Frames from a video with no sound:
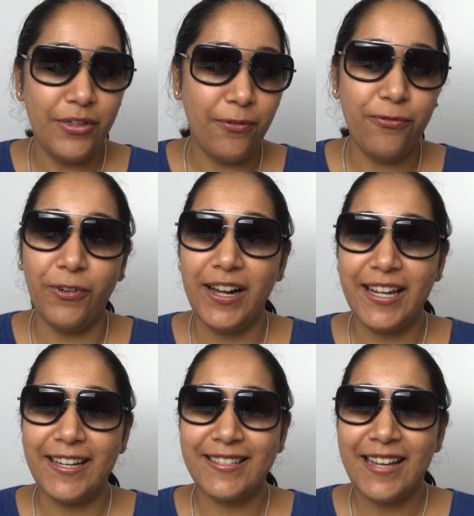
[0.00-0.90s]
the
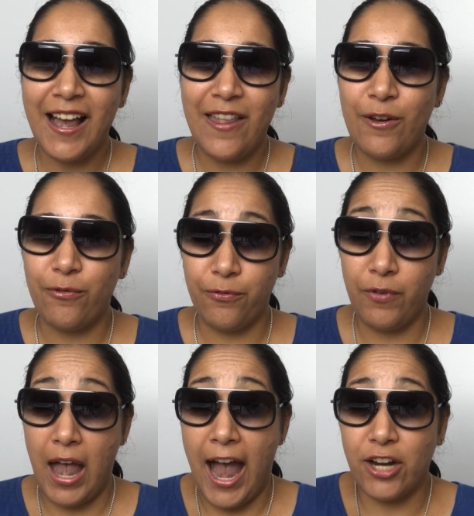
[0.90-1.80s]
funniest, and the
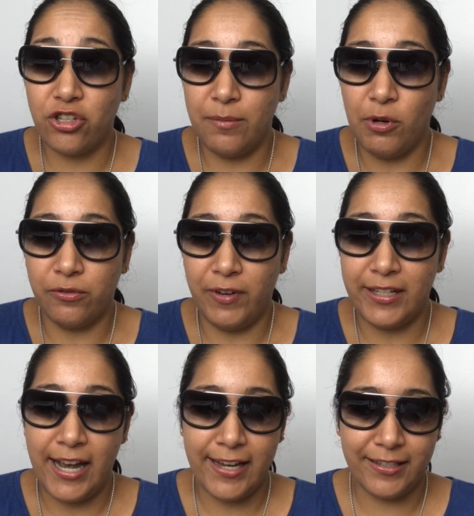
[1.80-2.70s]
actually most
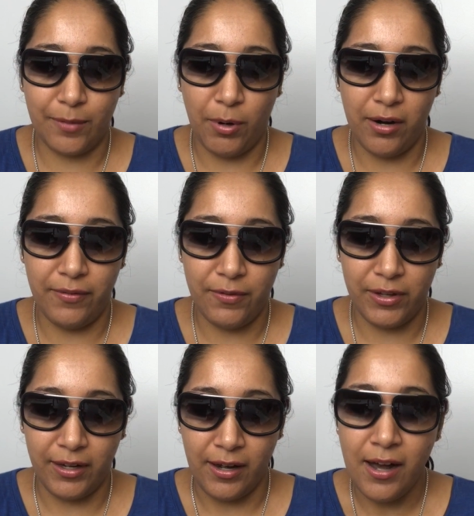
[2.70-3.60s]
fantastic part of
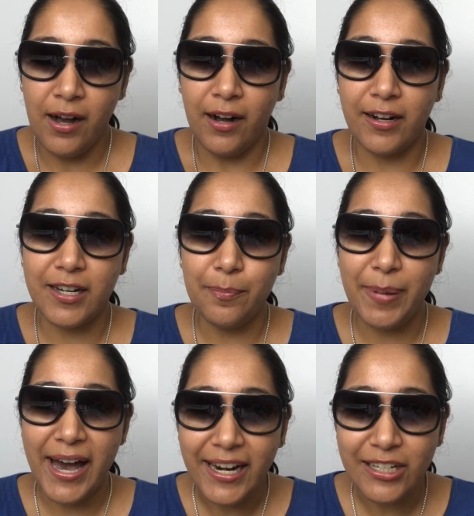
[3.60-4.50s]
everything. A
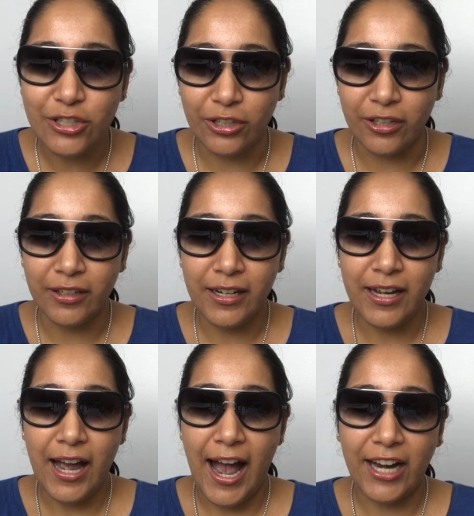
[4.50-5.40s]
competitor
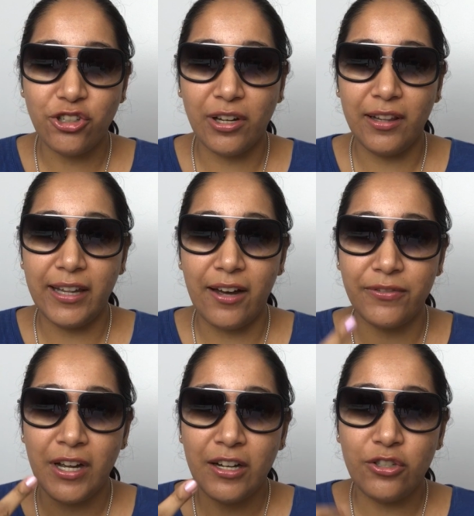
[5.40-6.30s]
actually
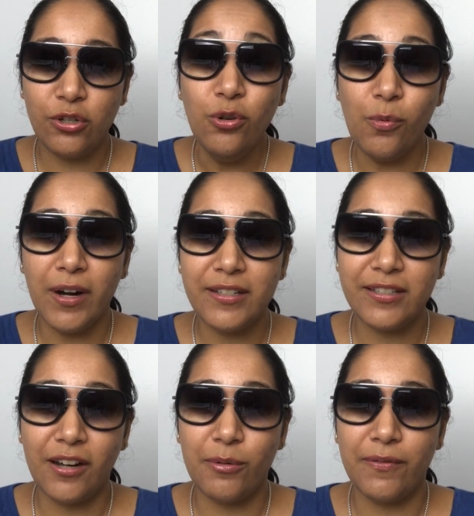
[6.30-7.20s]
left two
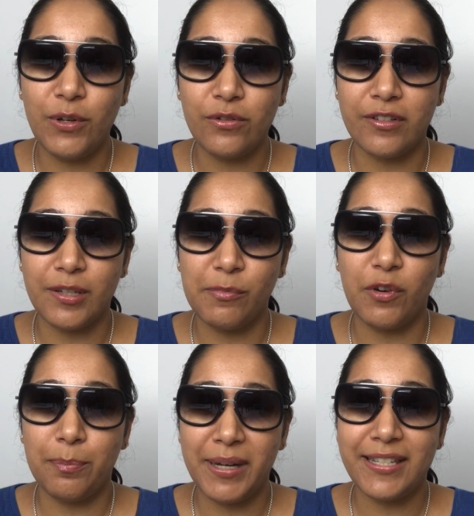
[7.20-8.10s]
one-star reviews on some
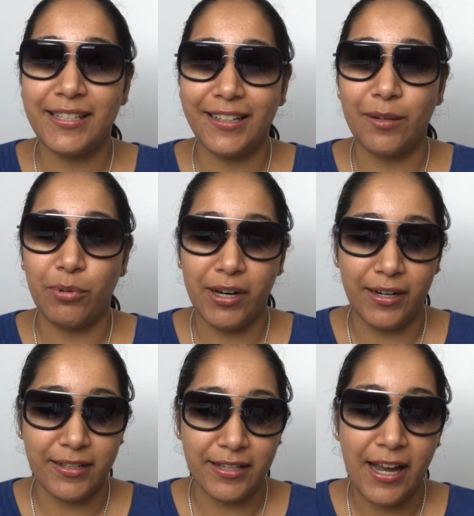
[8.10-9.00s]
of our best-selling
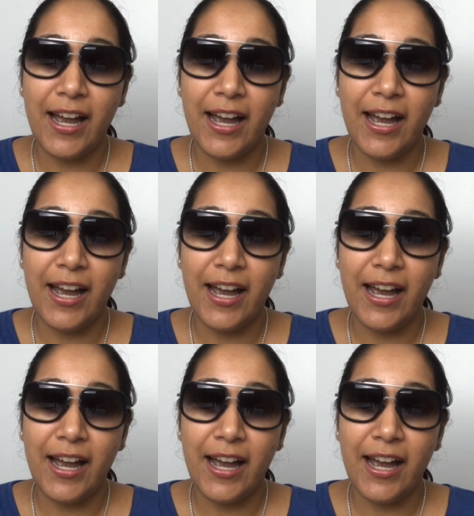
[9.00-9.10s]
products.